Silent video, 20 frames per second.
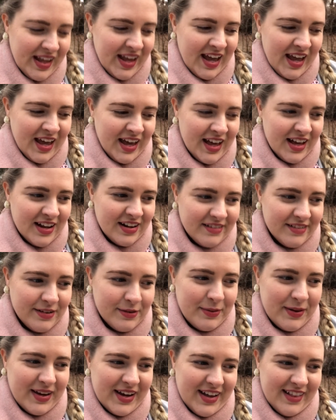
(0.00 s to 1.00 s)
And
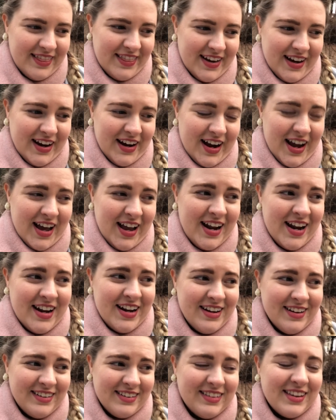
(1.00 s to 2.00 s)
we get there and it
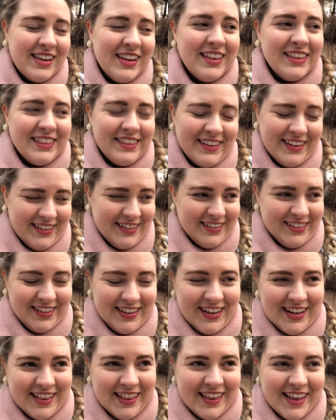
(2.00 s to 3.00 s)
is
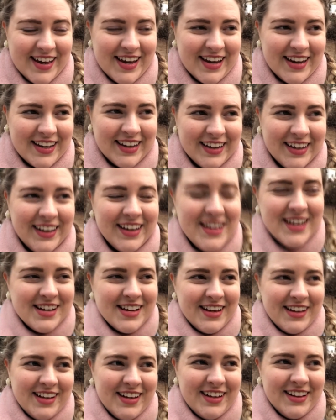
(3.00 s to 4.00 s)
literally like
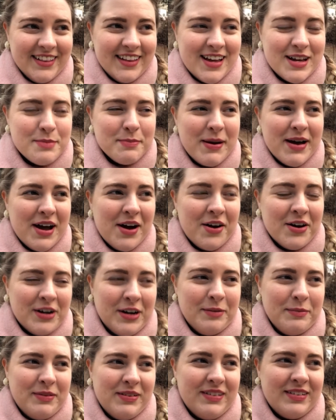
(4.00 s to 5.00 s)
my
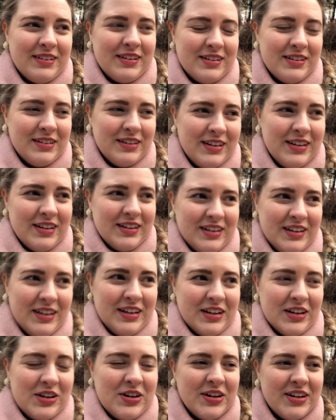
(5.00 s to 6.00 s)
arms
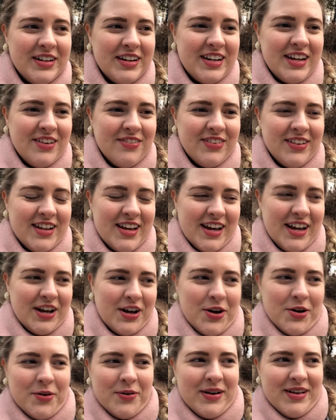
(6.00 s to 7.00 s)
couldn't even like
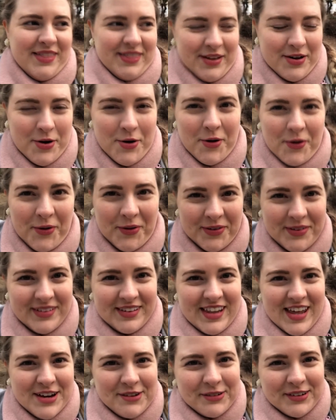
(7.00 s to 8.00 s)
go in the holes.
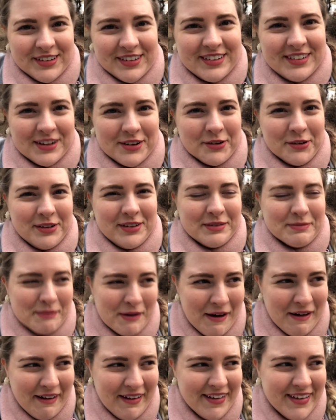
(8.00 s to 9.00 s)
They were so
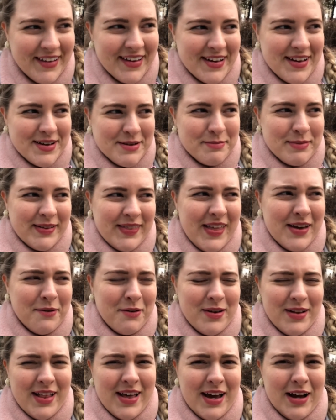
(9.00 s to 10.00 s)
small. But they
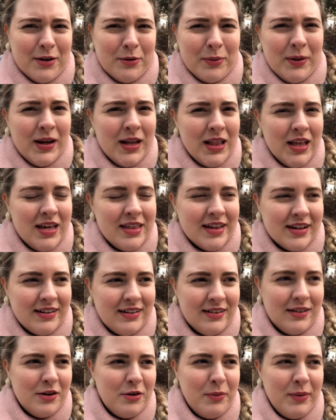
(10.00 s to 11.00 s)
were like, really?
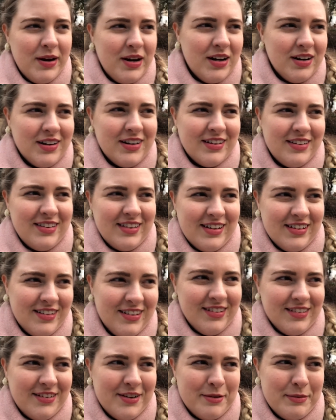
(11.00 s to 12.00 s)
That's so weird because these
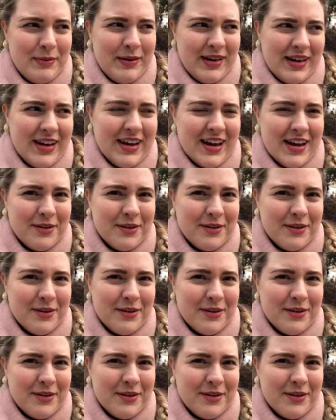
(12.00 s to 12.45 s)
are so big.